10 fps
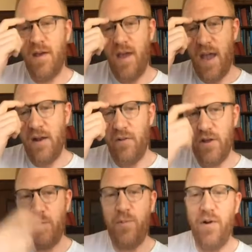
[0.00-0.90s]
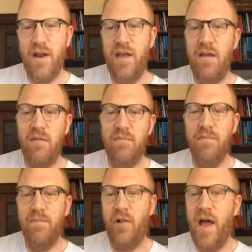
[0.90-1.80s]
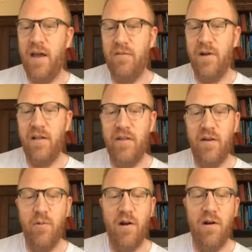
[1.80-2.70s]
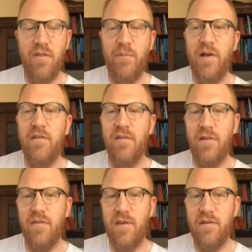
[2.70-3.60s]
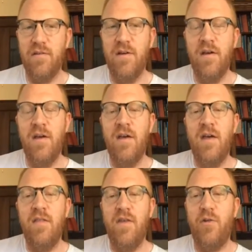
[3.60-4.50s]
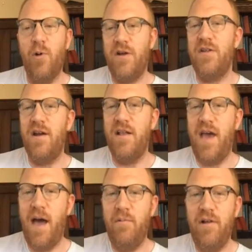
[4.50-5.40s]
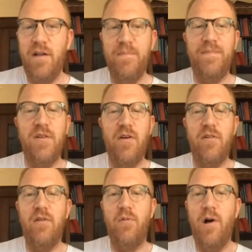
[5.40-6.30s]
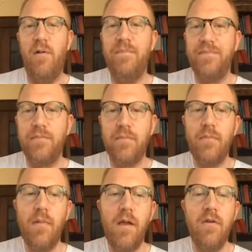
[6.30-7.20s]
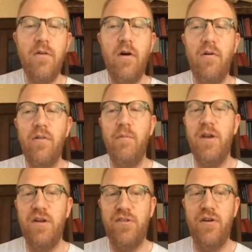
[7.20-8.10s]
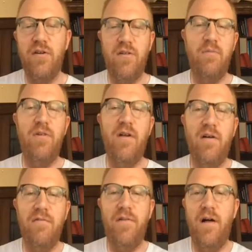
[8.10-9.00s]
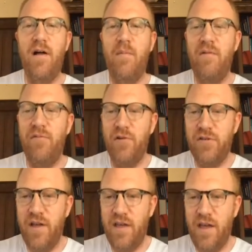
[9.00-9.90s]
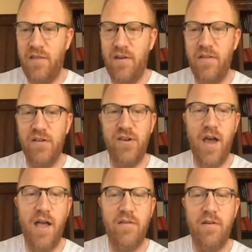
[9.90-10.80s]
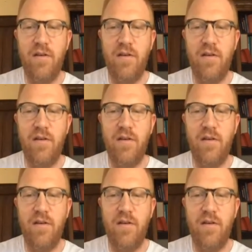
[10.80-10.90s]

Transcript: And it looks pretty blank, right? Like, where are all the buttons and things? This works on a tablet just as well. So let me just show you some stuff. Unfortunately, I can't see the chat.